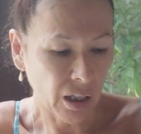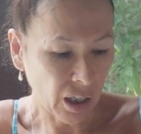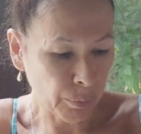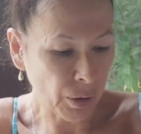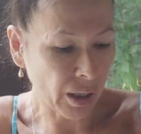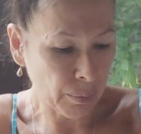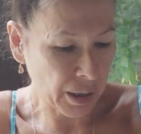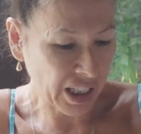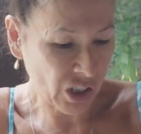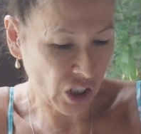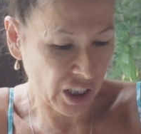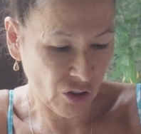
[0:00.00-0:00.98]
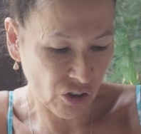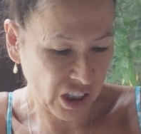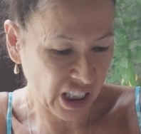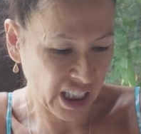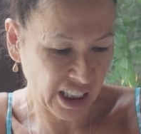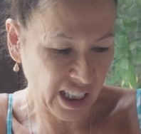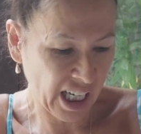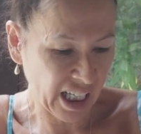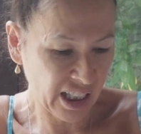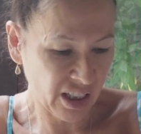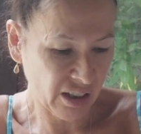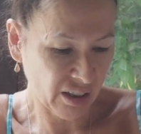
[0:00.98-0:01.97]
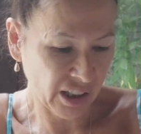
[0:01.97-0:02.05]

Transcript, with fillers: I'm, I'm actually not getting that.